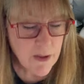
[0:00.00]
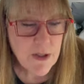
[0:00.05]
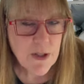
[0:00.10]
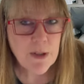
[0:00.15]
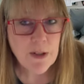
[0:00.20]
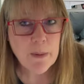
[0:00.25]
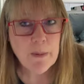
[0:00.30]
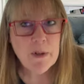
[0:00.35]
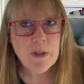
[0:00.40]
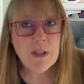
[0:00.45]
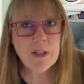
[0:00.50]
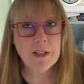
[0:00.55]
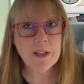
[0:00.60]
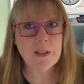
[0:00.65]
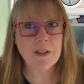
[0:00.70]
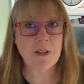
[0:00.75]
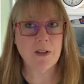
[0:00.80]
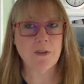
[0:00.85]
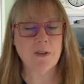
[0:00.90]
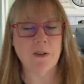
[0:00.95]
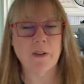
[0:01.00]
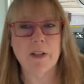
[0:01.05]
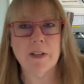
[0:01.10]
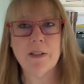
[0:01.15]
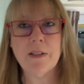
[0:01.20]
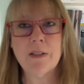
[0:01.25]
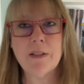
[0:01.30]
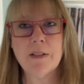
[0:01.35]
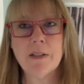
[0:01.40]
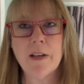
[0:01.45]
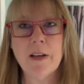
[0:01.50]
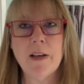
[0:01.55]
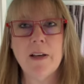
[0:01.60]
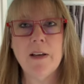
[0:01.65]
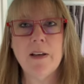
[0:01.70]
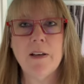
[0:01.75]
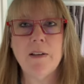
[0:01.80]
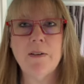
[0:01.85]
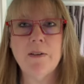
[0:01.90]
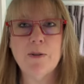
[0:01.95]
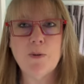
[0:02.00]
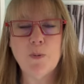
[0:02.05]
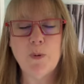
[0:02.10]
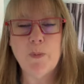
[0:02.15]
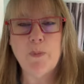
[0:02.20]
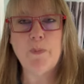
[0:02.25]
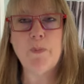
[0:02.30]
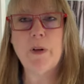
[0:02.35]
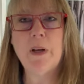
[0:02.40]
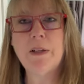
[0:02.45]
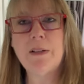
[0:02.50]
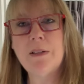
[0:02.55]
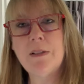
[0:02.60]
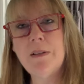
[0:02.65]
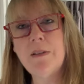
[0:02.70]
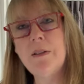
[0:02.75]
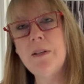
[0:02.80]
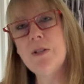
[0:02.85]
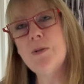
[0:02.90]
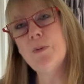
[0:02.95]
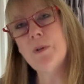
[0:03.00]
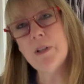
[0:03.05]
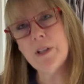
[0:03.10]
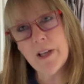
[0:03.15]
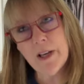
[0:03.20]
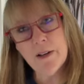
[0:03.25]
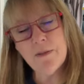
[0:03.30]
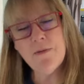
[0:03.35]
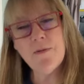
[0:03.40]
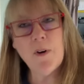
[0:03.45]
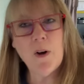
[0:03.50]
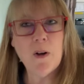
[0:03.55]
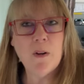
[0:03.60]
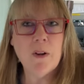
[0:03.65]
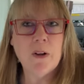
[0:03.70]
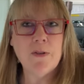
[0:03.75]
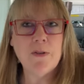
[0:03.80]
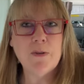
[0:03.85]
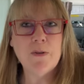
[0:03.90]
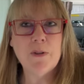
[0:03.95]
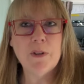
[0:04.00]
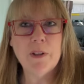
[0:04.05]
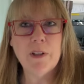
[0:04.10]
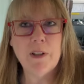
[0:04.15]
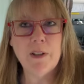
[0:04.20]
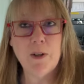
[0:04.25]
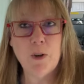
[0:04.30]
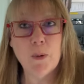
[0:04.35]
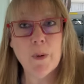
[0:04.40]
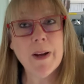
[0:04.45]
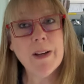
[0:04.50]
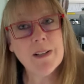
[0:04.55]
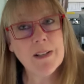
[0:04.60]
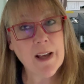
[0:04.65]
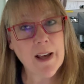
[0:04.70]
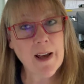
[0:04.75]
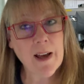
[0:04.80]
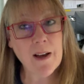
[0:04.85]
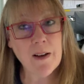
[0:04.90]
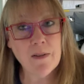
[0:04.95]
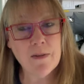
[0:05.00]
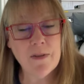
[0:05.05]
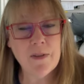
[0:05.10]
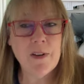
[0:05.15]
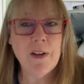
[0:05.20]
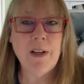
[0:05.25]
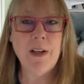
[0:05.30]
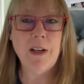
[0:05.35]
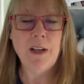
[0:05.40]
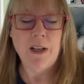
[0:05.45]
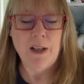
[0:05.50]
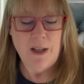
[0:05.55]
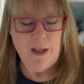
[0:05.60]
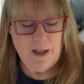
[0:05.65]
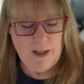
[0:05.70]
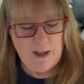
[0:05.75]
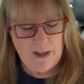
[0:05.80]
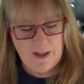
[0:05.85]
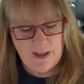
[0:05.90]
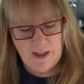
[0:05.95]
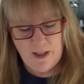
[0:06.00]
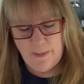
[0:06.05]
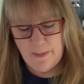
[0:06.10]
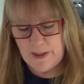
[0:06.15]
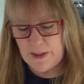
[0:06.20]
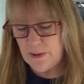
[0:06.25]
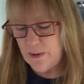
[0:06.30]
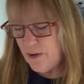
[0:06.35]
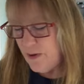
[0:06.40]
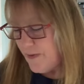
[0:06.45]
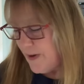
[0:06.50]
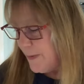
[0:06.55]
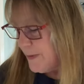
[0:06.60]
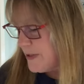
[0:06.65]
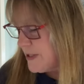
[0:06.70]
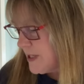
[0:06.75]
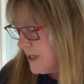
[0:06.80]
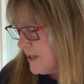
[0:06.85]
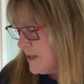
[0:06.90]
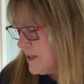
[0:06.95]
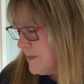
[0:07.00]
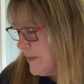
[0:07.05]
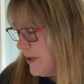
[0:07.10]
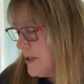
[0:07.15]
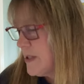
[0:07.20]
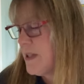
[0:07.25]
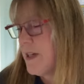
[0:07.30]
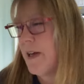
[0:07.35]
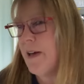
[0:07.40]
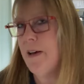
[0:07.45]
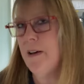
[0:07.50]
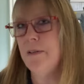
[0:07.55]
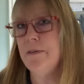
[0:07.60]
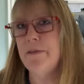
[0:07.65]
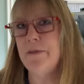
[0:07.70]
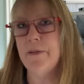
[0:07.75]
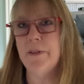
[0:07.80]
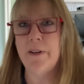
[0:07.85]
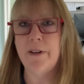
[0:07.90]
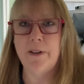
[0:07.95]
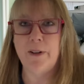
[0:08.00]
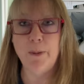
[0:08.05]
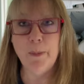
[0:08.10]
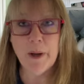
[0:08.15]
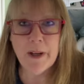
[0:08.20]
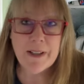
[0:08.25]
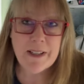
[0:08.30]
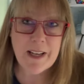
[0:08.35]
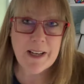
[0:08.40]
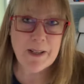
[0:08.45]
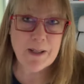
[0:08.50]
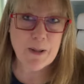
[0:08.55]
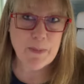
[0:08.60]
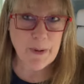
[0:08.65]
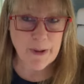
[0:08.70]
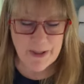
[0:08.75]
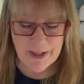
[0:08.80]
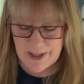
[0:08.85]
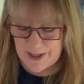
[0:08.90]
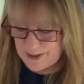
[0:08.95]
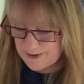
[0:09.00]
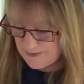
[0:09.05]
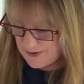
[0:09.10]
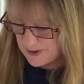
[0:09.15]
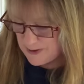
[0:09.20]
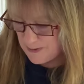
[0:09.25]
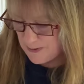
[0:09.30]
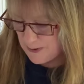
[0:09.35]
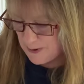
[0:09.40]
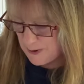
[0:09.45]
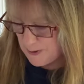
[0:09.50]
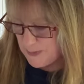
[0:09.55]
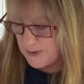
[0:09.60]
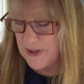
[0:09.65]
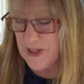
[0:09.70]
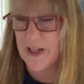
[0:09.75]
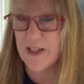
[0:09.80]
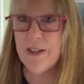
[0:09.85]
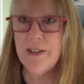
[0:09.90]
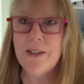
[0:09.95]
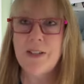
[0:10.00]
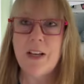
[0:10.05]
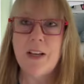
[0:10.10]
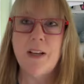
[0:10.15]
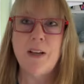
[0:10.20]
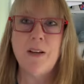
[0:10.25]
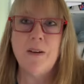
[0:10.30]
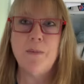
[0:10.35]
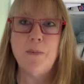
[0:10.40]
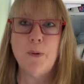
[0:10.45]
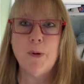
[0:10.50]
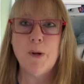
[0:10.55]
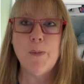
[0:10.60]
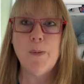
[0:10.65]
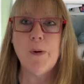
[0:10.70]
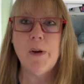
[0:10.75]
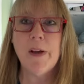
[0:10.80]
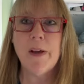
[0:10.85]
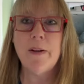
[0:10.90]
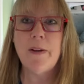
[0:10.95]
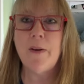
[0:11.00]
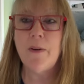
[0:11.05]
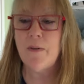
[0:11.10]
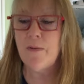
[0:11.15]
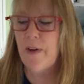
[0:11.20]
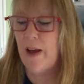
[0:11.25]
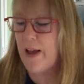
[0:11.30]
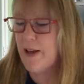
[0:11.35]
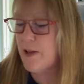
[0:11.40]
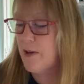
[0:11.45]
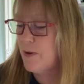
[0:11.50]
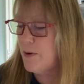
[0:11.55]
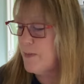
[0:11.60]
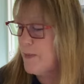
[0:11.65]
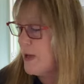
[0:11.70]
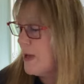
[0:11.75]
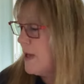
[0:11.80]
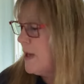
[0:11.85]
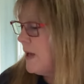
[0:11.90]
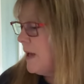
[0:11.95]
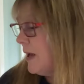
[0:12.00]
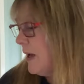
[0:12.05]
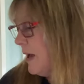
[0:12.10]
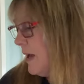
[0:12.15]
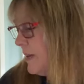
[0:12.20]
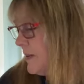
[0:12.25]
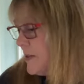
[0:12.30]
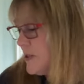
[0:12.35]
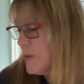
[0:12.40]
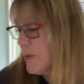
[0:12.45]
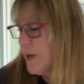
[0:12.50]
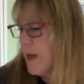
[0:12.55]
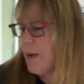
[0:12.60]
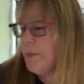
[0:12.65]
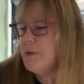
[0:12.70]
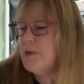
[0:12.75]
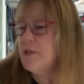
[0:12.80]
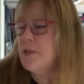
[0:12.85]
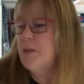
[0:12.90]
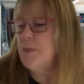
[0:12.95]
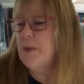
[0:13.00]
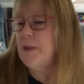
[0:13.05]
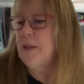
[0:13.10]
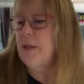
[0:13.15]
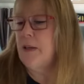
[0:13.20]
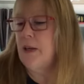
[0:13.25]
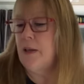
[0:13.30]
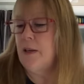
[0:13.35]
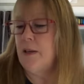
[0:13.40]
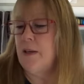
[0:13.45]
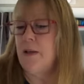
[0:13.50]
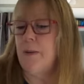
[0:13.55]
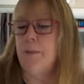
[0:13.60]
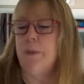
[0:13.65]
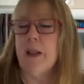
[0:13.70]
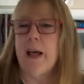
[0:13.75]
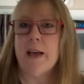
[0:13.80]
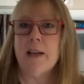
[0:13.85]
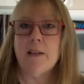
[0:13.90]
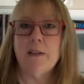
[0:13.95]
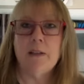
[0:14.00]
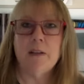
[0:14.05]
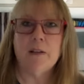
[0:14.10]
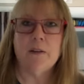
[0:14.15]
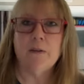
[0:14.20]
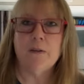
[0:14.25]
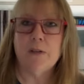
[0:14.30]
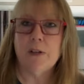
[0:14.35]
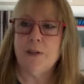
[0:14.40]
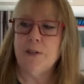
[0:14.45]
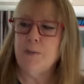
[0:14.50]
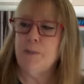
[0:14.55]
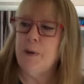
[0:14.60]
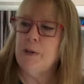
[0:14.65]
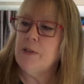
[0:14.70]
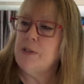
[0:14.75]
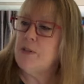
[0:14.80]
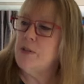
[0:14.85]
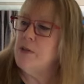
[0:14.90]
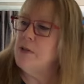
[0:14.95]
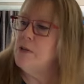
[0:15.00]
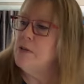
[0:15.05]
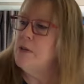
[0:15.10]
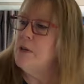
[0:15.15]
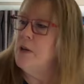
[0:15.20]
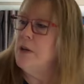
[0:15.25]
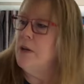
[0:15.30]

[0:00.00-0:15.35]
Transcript: So number six on the list, and this would uh, this would again fall under the great to have. Um, I don't know if I would say it's a must-have. Uh, you might say it's a must-have. I don't know, but that is a portable handheld vacuum. Uh, this one happens to be a Black & Decker Dustbuster.